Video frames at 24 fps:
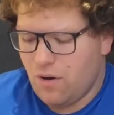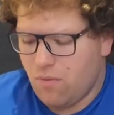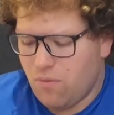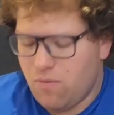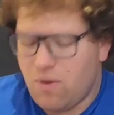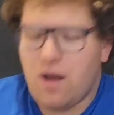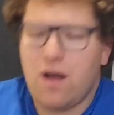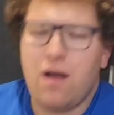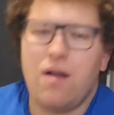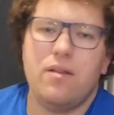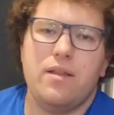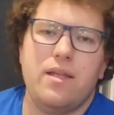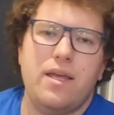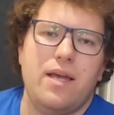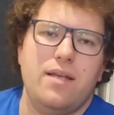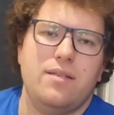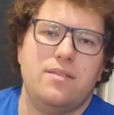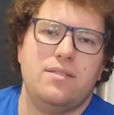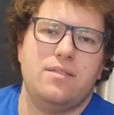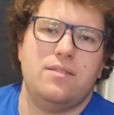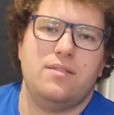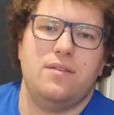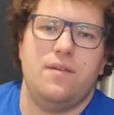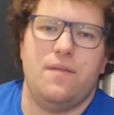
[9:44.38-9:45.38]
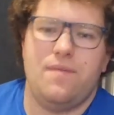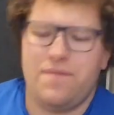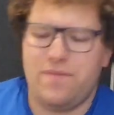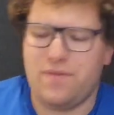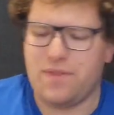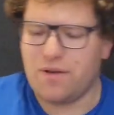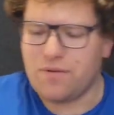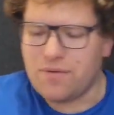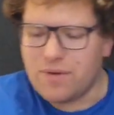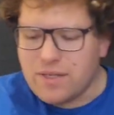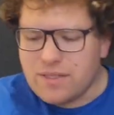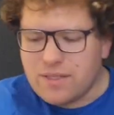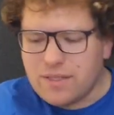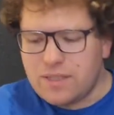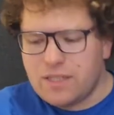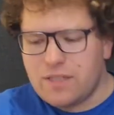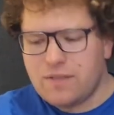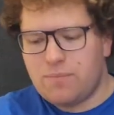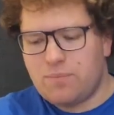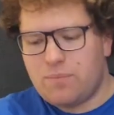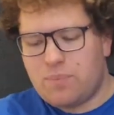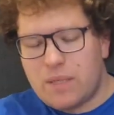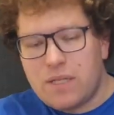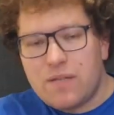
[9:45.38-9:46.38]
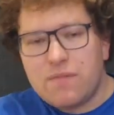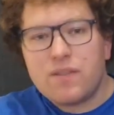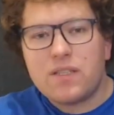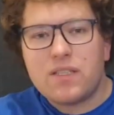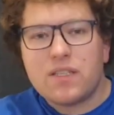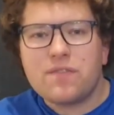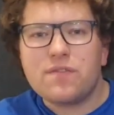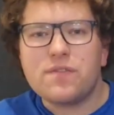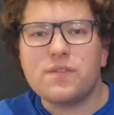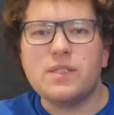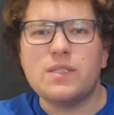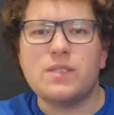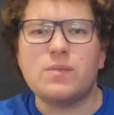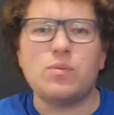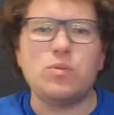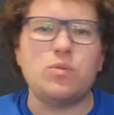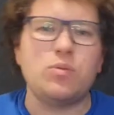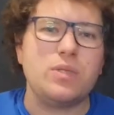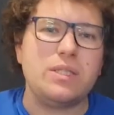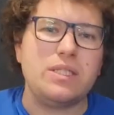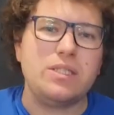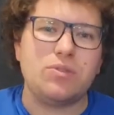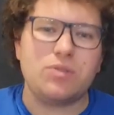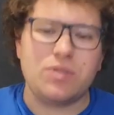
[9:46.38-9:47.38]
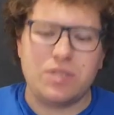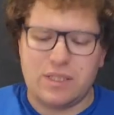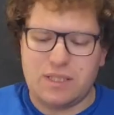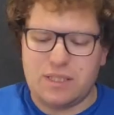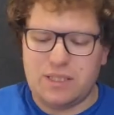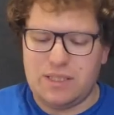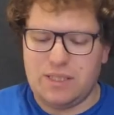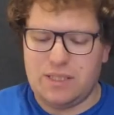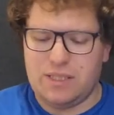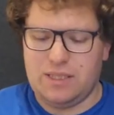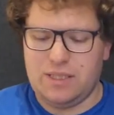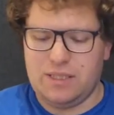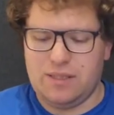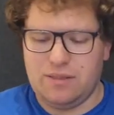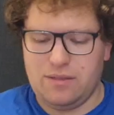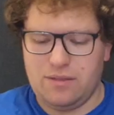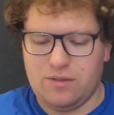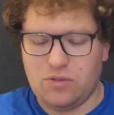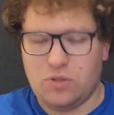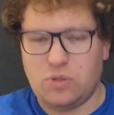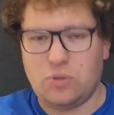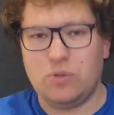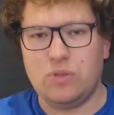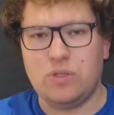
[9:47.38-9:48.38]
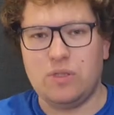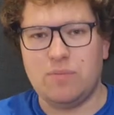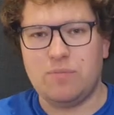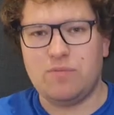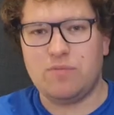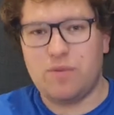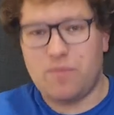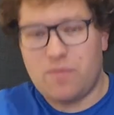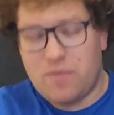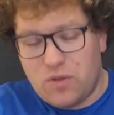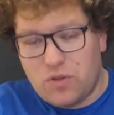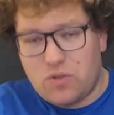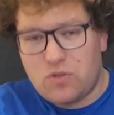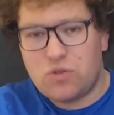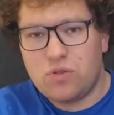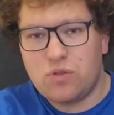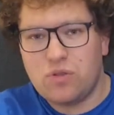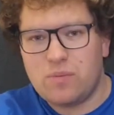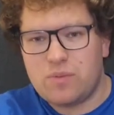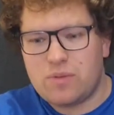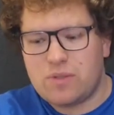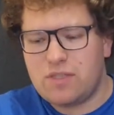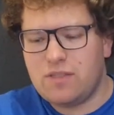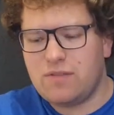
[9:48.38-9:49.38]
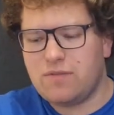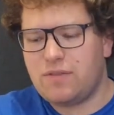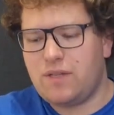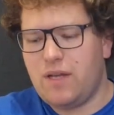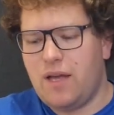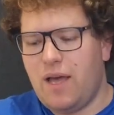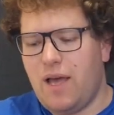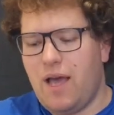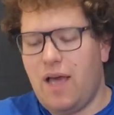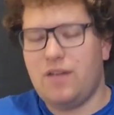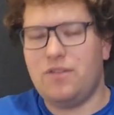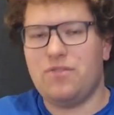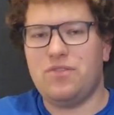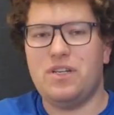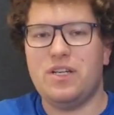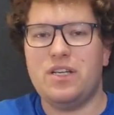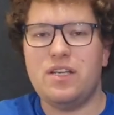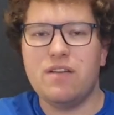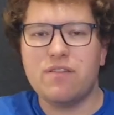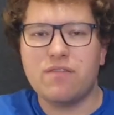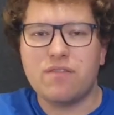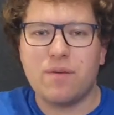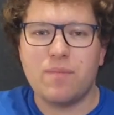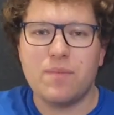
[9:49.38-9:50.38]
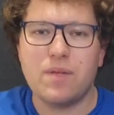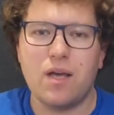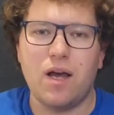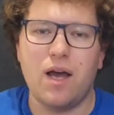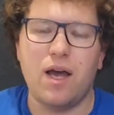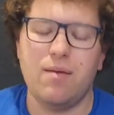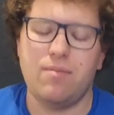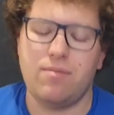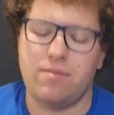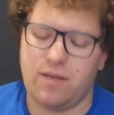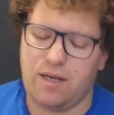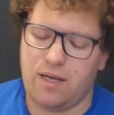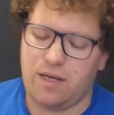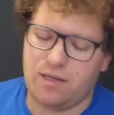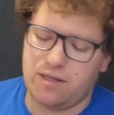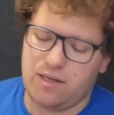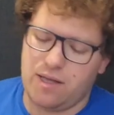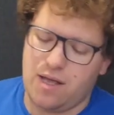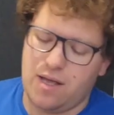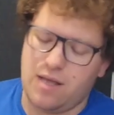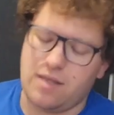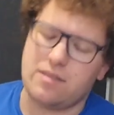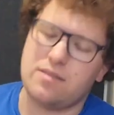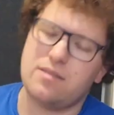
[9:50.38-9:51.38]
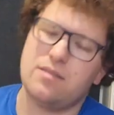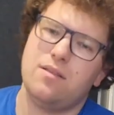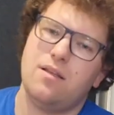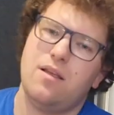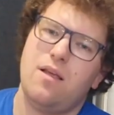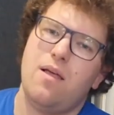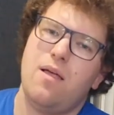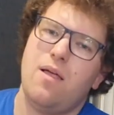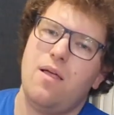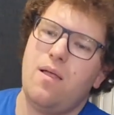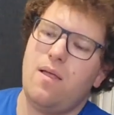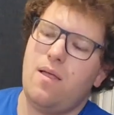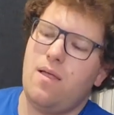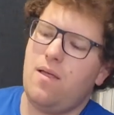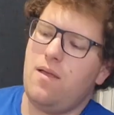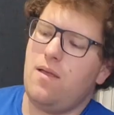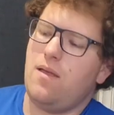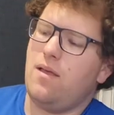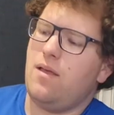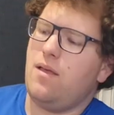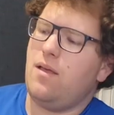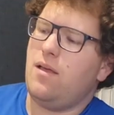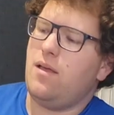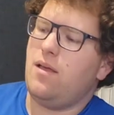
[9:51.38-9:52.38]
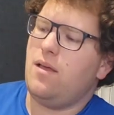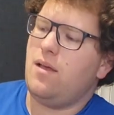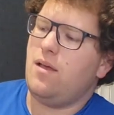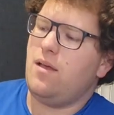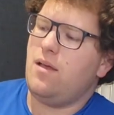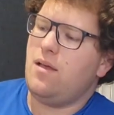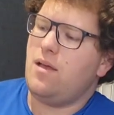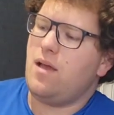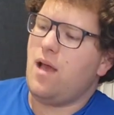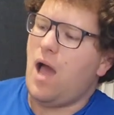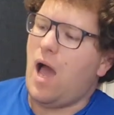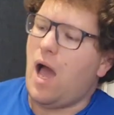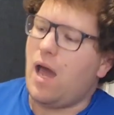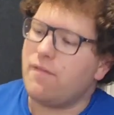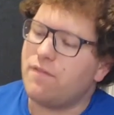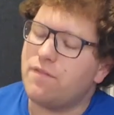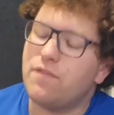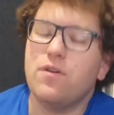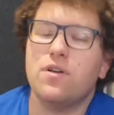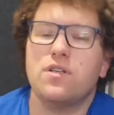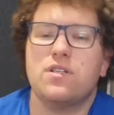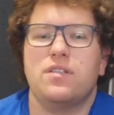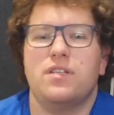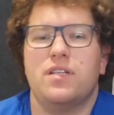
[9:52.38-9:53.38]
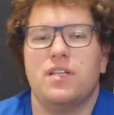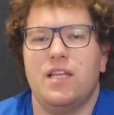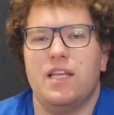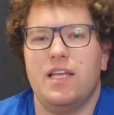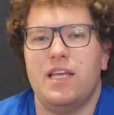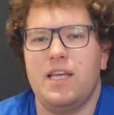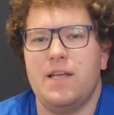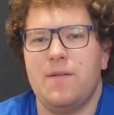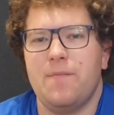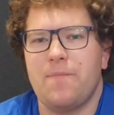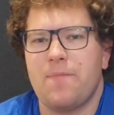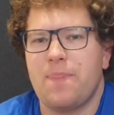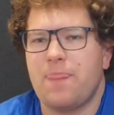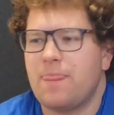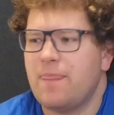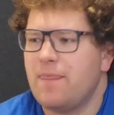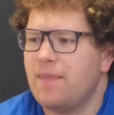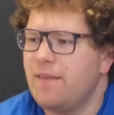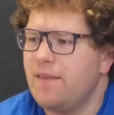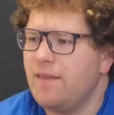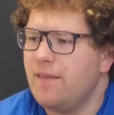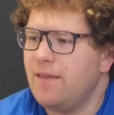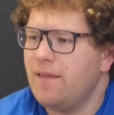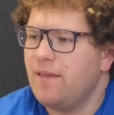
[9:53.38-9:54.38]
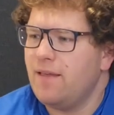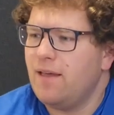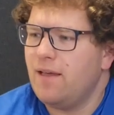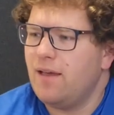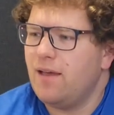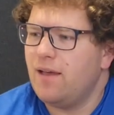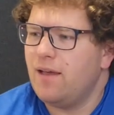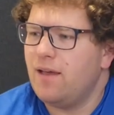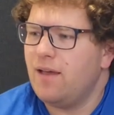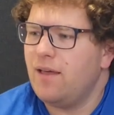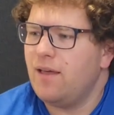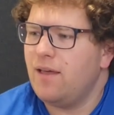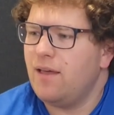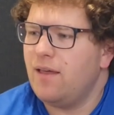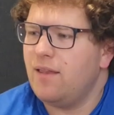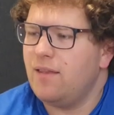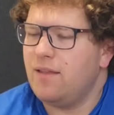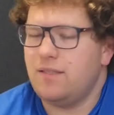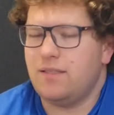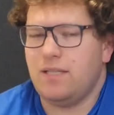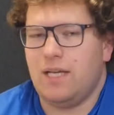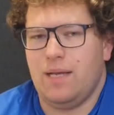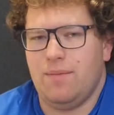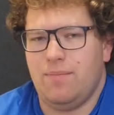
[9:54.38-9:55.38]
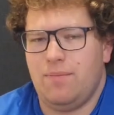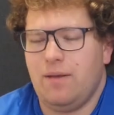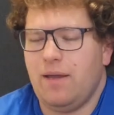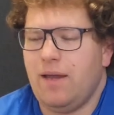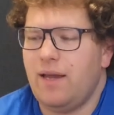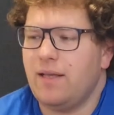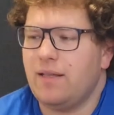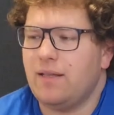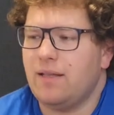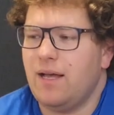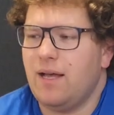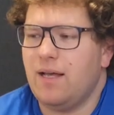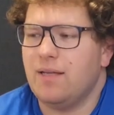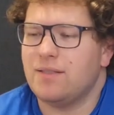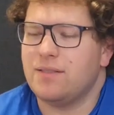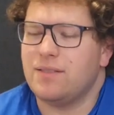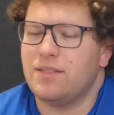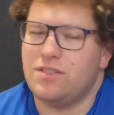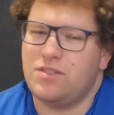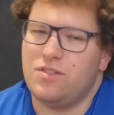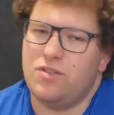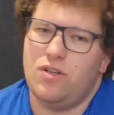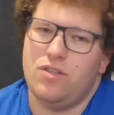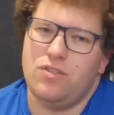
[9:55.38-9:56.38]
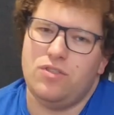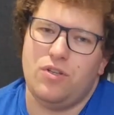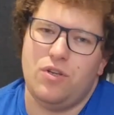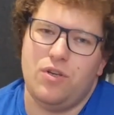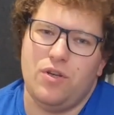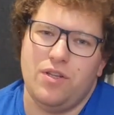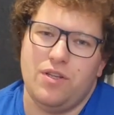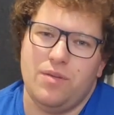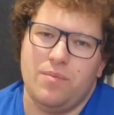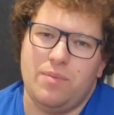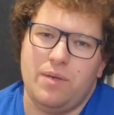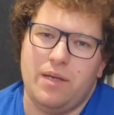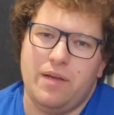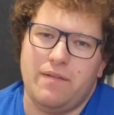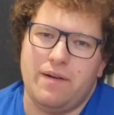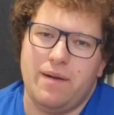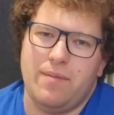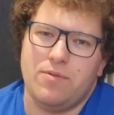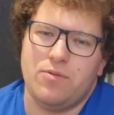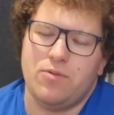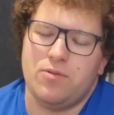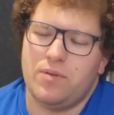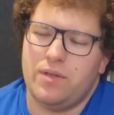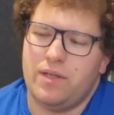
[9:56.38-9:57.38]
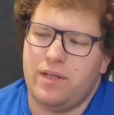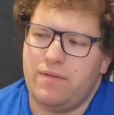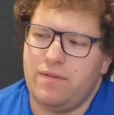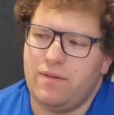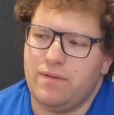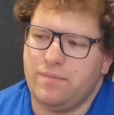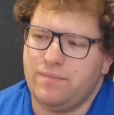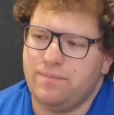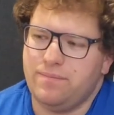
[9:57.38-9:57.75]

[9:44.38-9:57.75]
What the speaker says: while yes, there is a bit of a difference between drinking the tulip from the tulip snifter and drinking from the IPA glass, unfortunately, this IPA glass does not turn the beer up to 11.